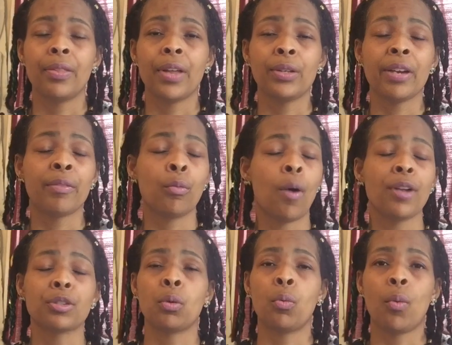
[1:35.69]
that you haven't
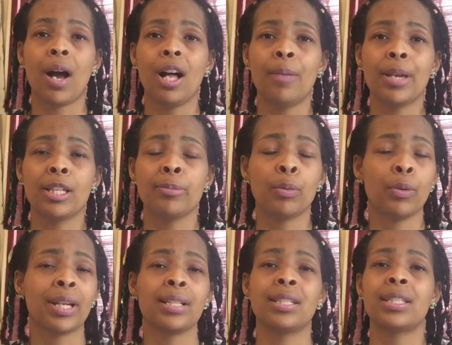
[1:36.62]
watched in a while because you've been
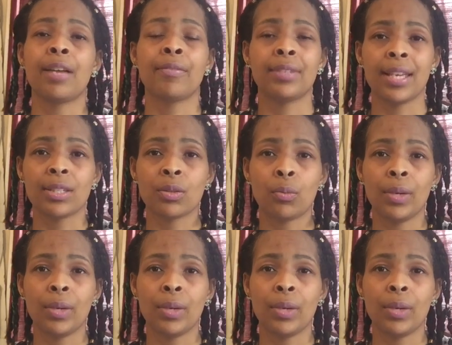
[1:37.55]
working 7 days a